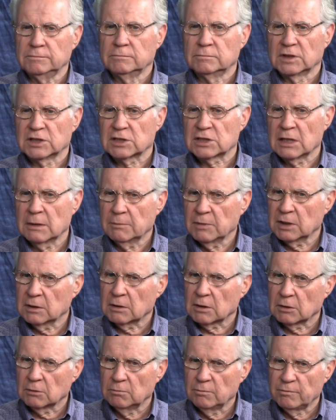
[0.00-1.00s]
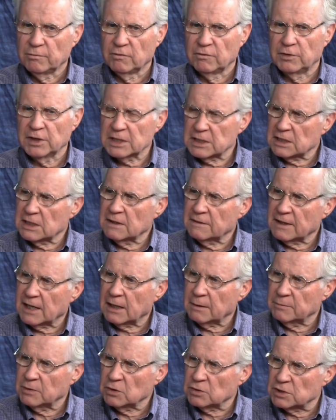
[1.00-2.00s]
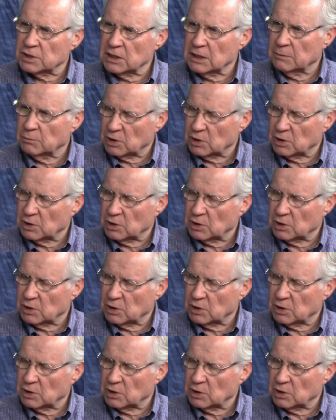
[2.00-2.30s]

but someone visiting that museum,